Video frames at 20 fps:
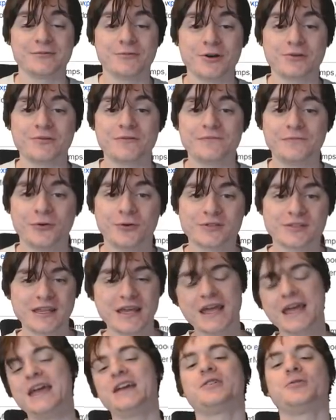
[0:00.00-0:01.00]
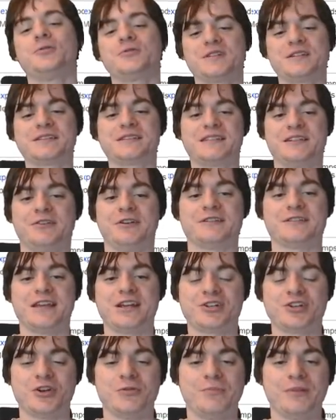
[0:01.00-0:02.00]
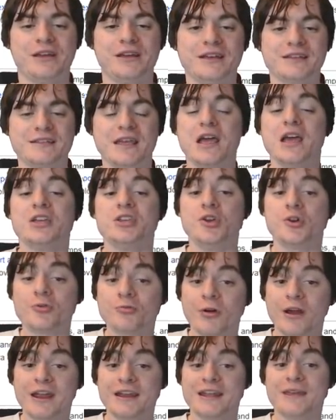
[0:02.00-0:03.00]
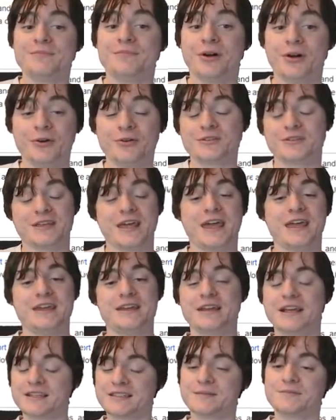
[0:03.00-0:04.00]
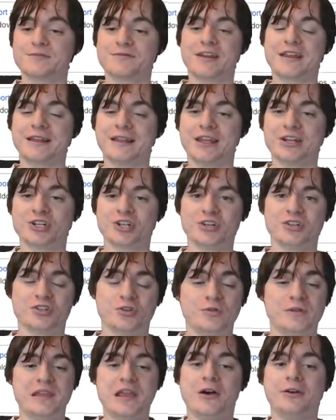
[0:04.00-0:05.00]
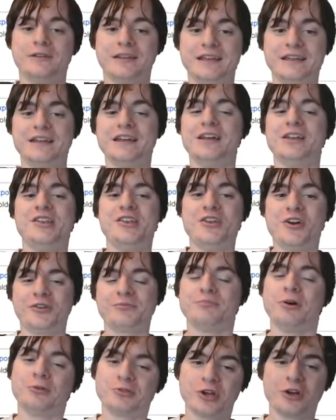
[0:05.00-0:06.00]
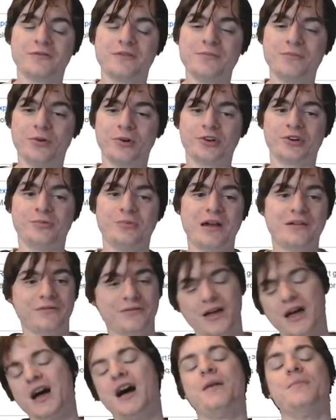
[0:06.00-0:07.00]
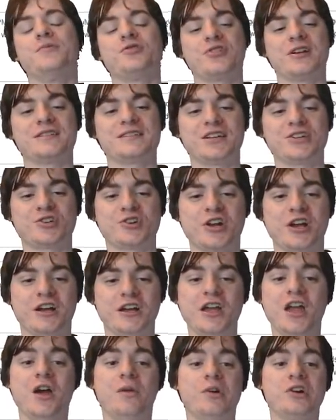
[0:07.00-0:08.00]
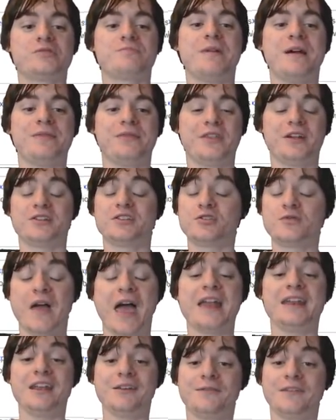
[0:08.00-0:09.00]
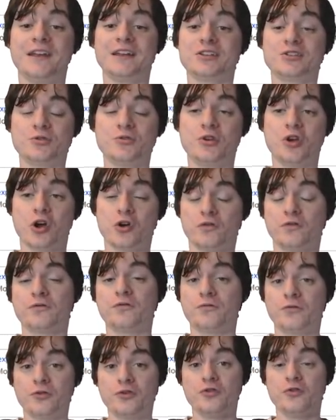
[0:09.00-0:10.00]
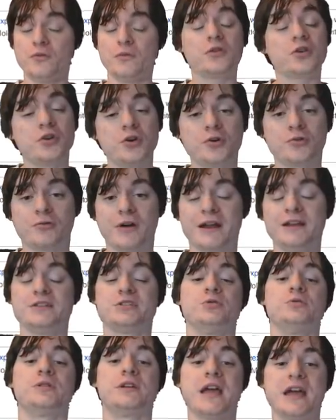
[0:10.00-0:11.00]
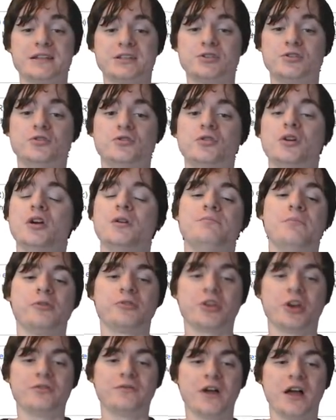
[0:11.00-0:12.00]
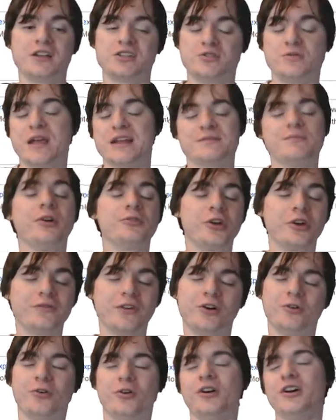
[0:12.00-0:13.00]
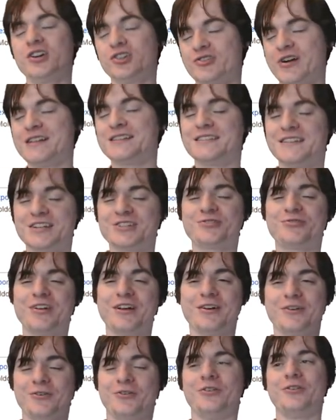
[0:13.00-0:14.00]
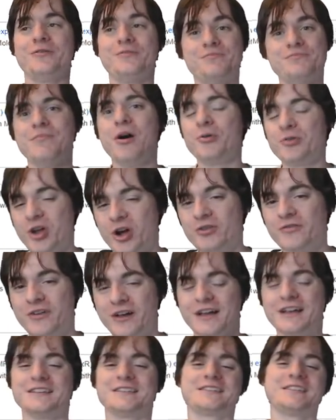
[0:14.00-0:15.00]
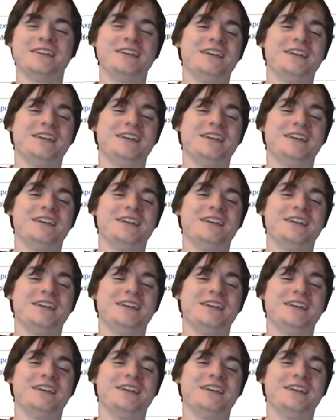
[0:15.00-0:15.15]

world are enforced, it causes serious issue, because Ukraine imposed a customs regulation to the only non-Moldovan border with Transnistria, which meant that to anything to go through Ukraine to get to Moldova, or Transnistria, or Moldova, as